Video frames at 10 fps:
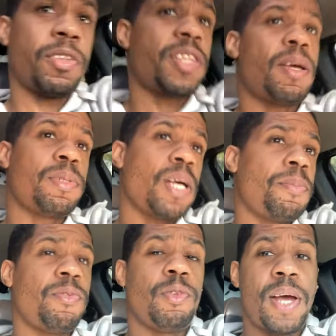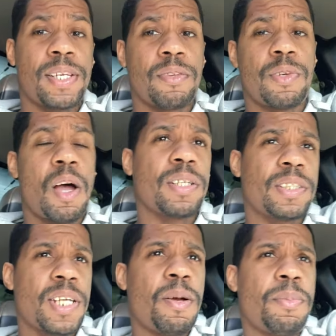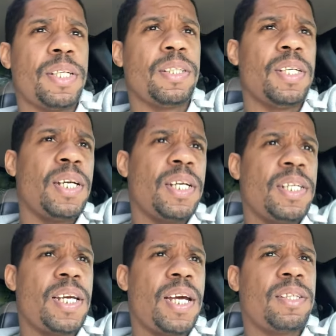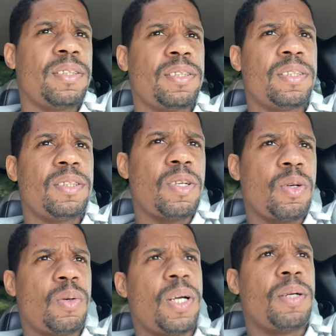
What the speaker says: a thumbs up if you like the vlogging style. But yeah, you know,